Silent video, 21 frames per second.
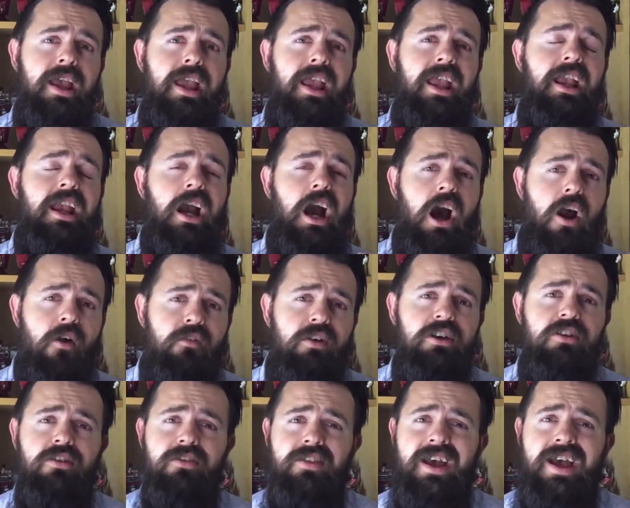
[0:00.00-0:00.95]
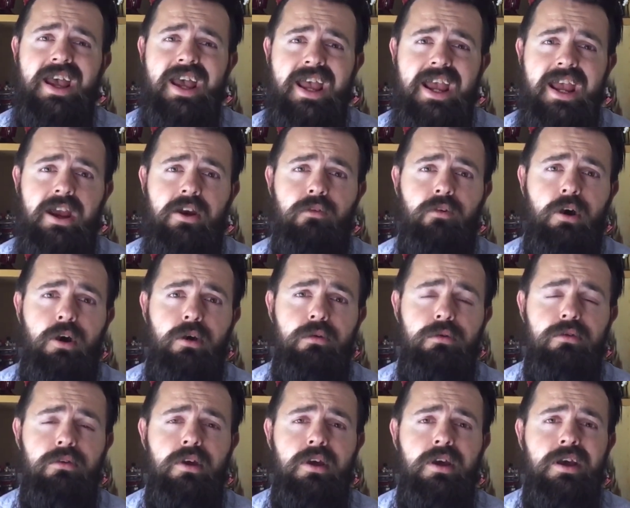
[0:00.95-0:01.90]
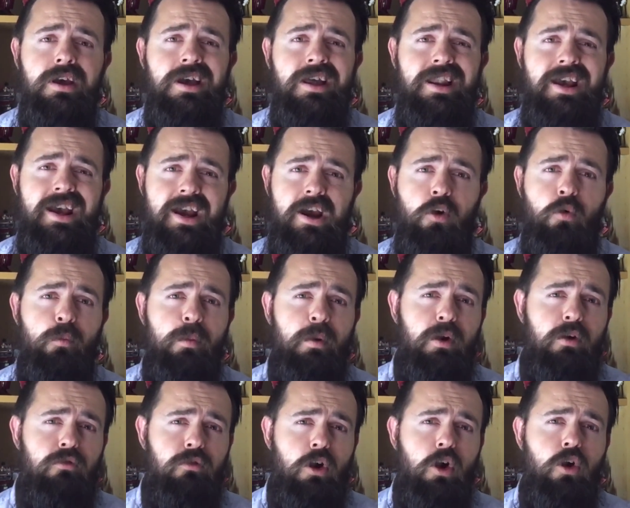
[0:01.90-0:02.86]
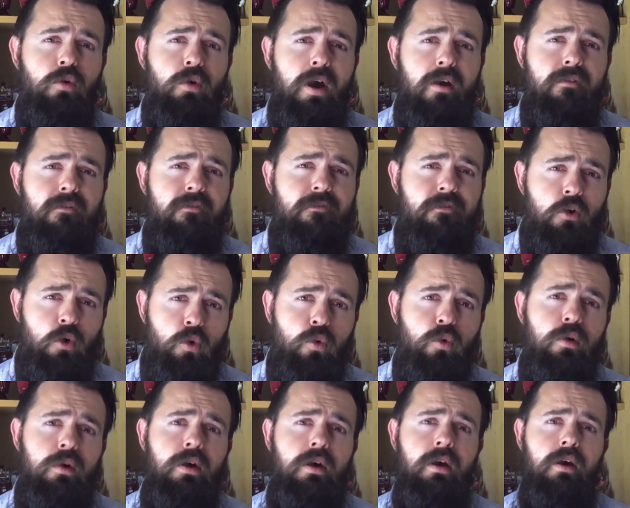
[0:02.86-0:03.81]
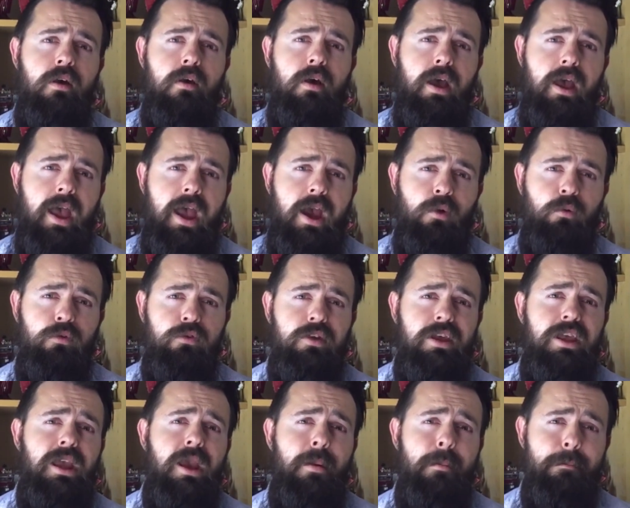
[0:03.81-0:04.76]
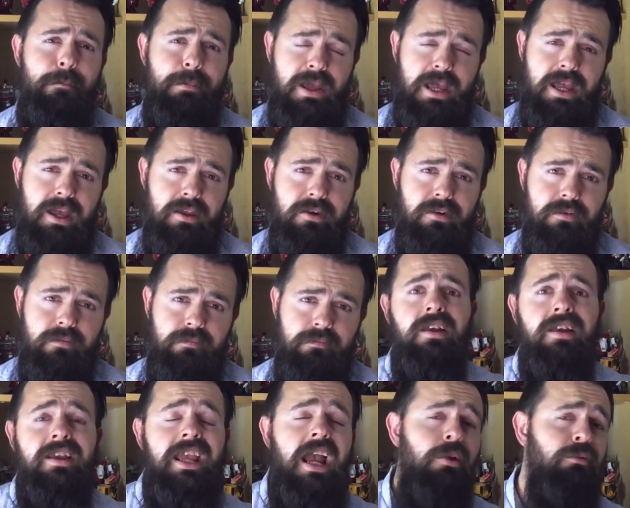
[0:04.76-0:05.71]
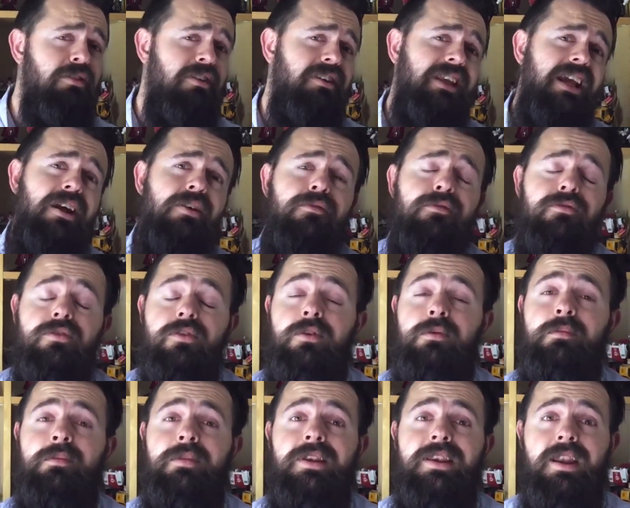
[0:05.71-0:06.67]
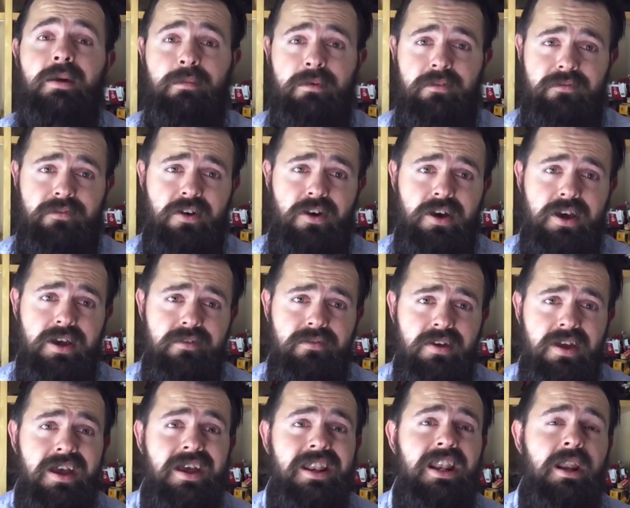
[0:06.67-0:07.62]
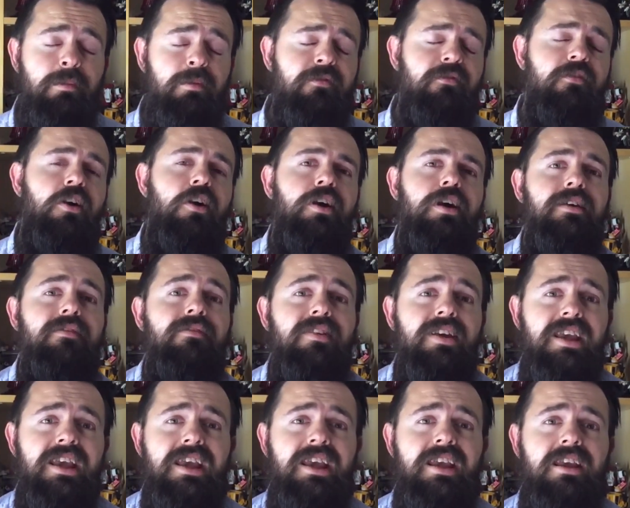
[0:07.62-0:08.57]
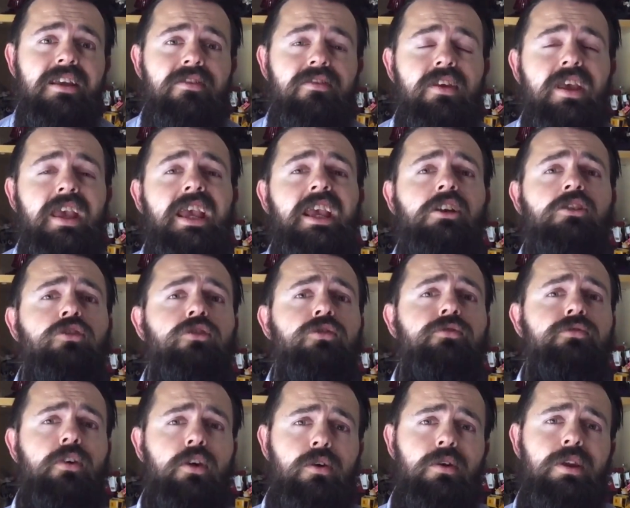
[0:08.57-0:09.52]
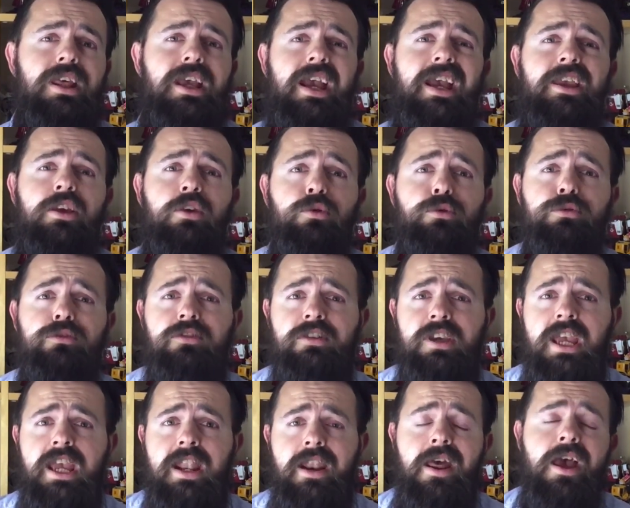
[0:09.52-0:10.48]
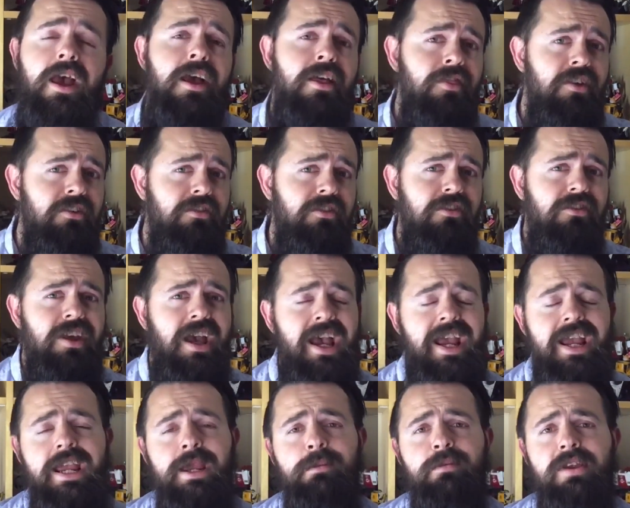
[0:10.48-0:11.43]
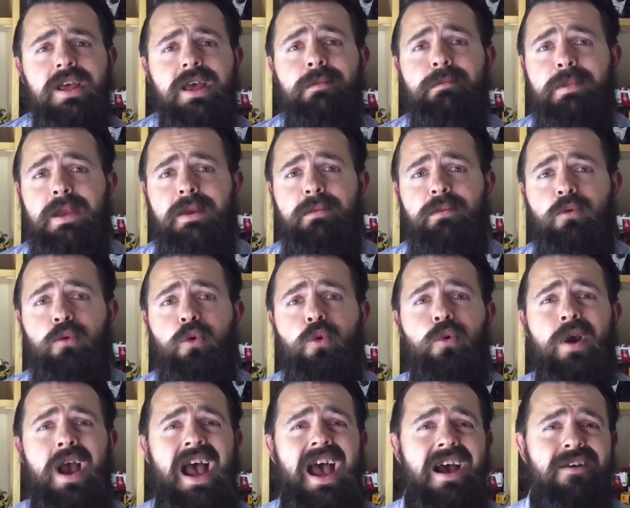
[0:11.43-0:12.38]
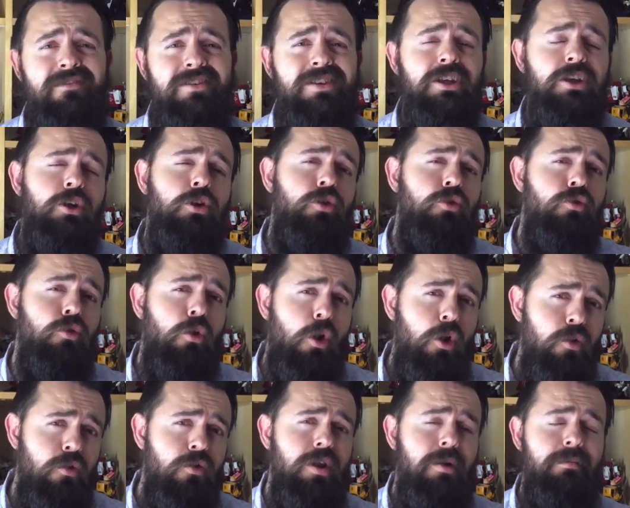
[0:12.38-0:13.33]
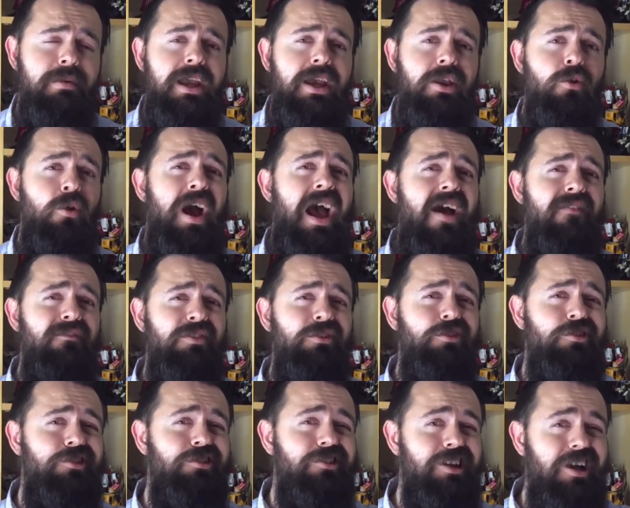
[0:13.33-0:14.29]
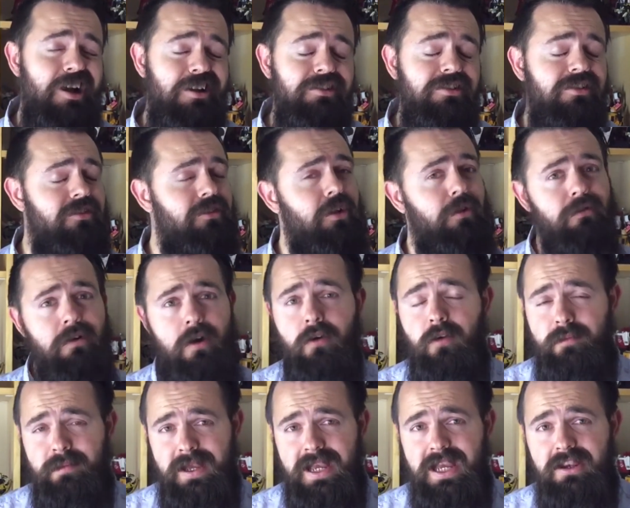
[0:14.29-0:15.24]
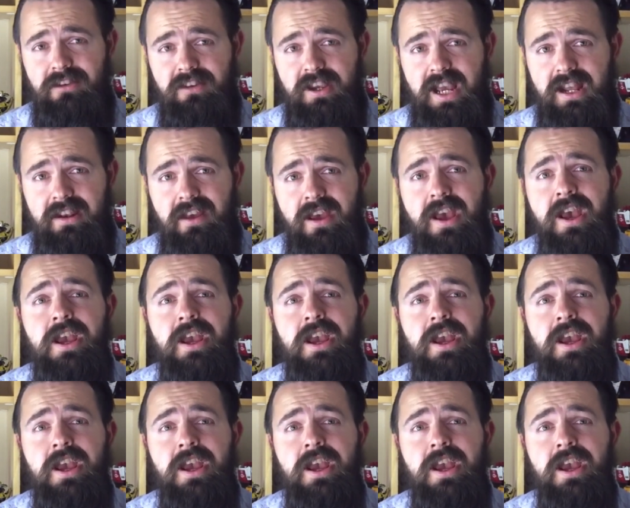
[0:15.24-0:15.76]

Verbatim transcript: encourage that hair growth and help grow a full, healthy beard. Counting down from number 5. Number 5 is exfoliate your skin. This is aimed at people who haven't grown a beard or haven't started to grow a beard yet.